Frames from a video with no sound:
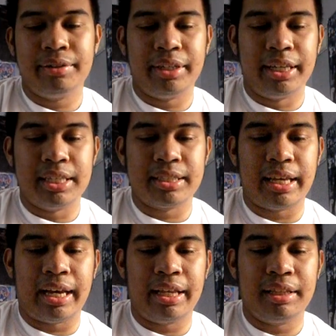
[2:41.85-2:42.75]
Is
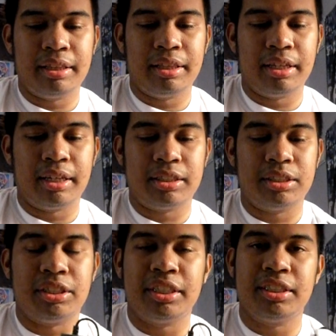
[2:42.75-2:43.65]
that
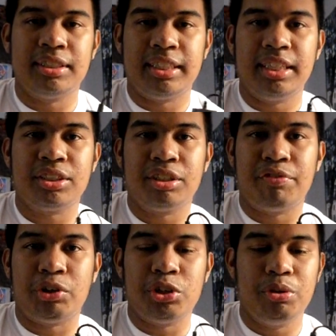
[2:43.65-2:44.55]
to change all the
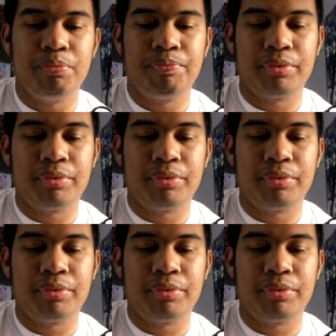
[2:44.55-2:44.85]
volume?